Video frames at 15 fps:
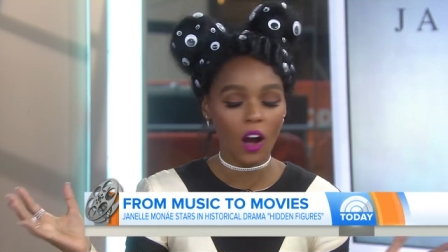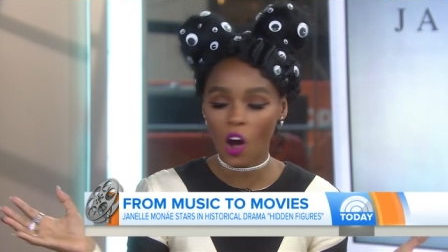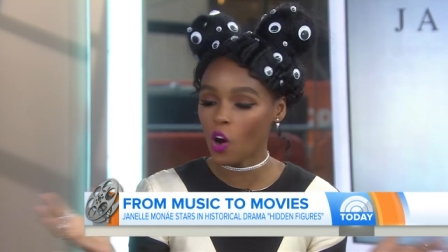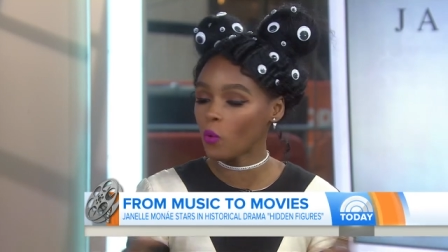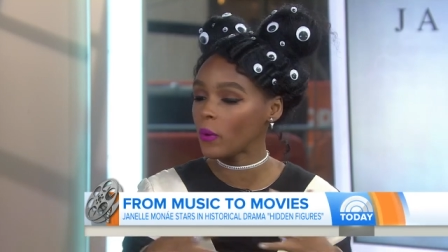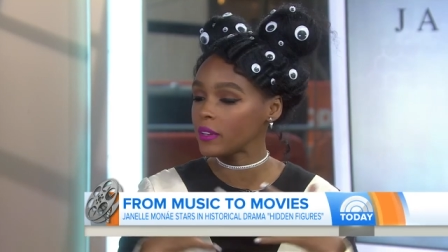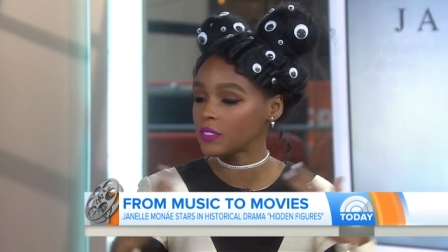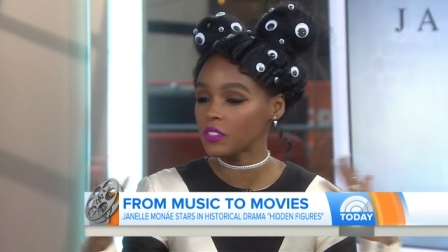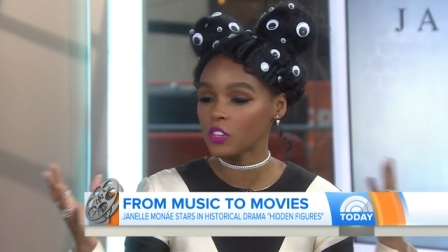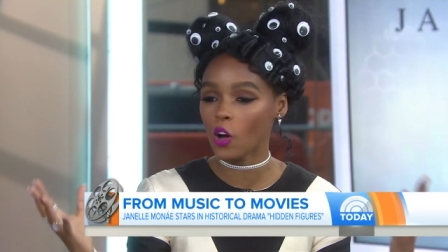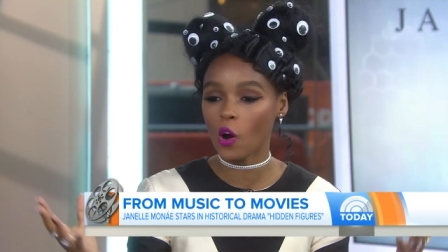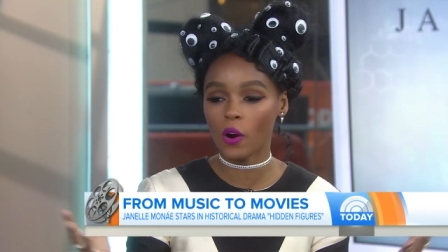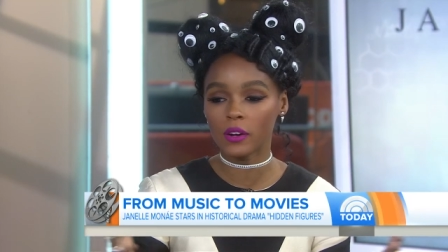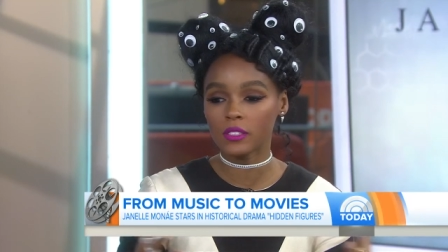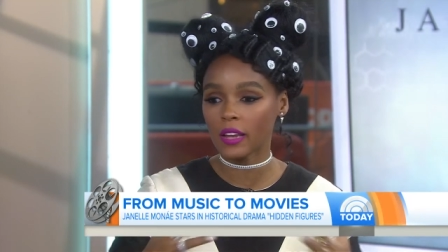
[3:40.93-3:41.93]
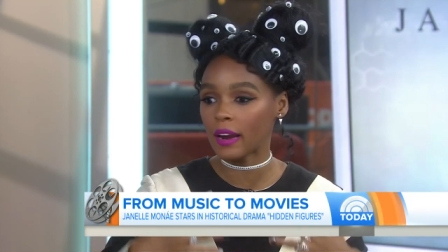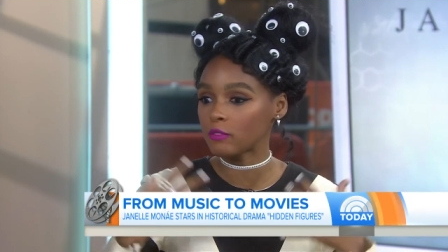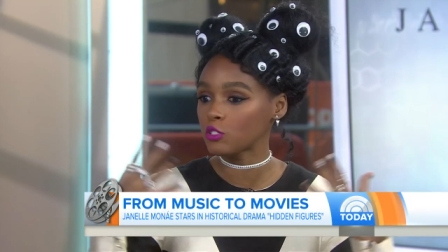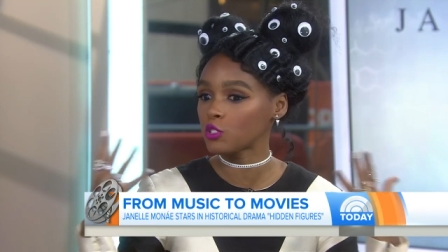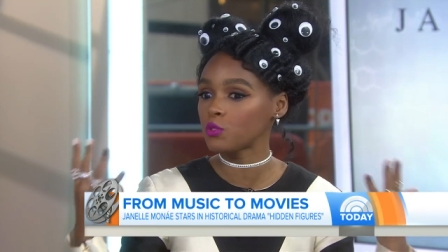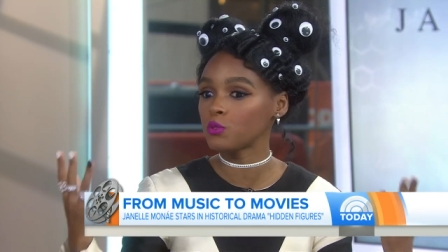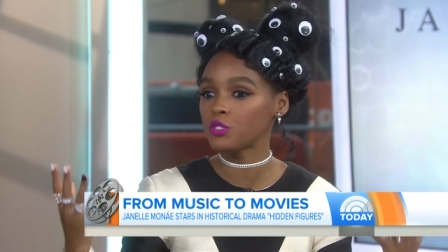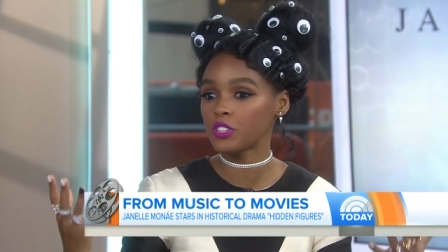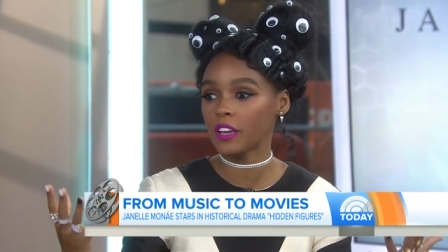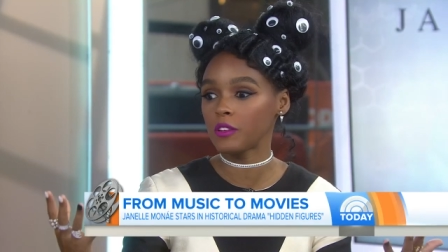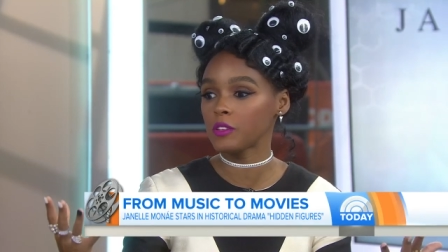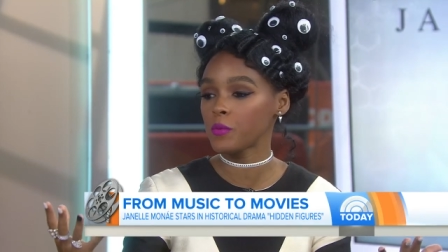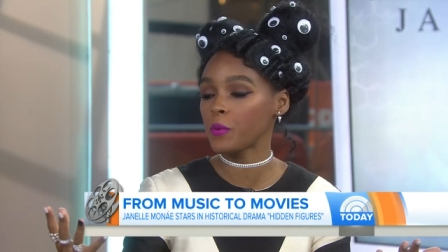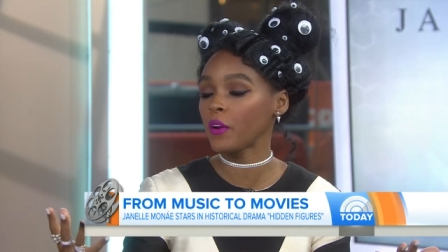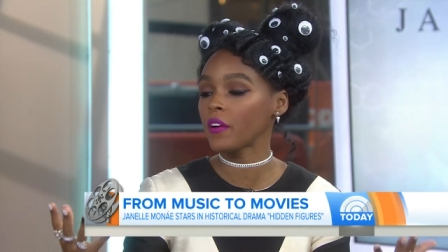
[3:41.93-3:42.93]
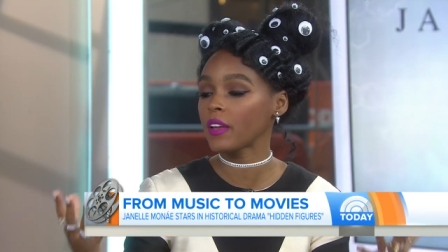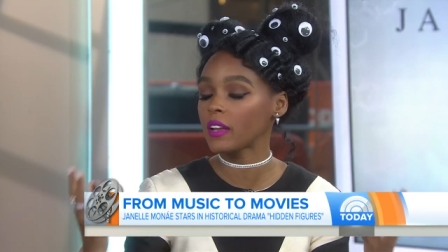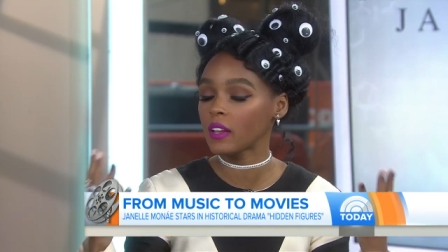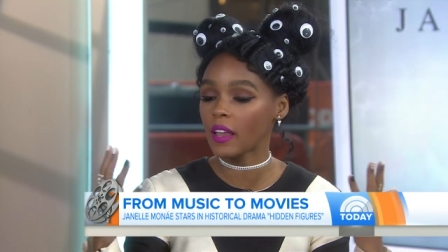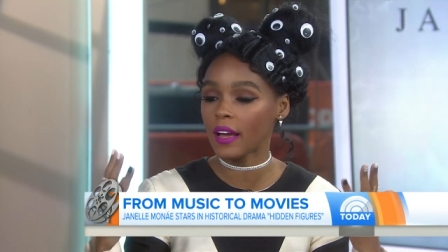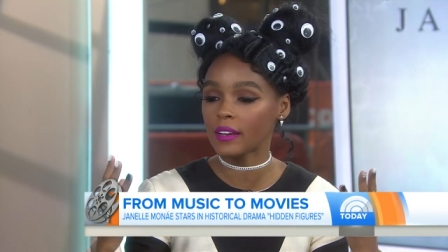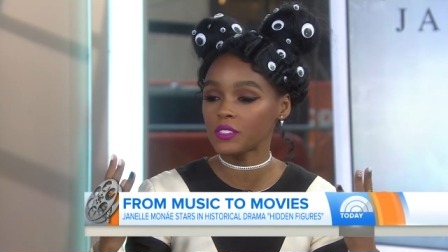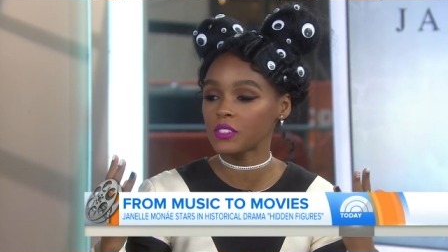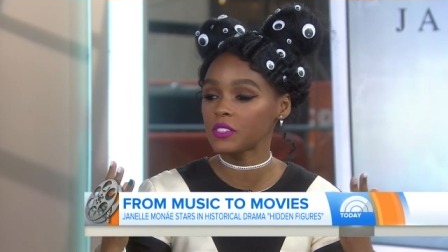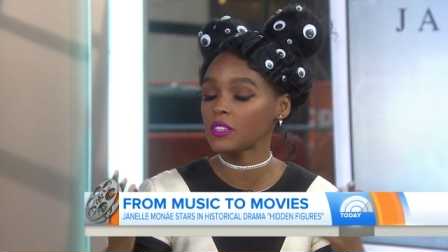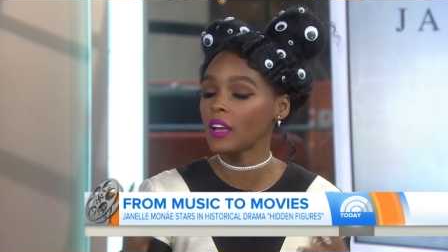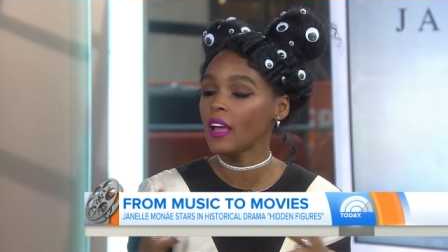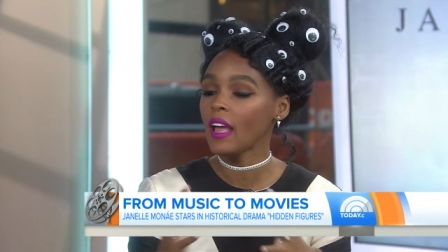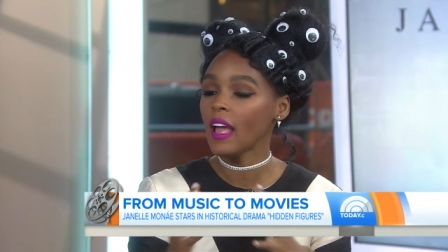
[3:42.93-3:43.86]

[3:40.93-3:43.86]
always in the arts, after school Shakespearean classes,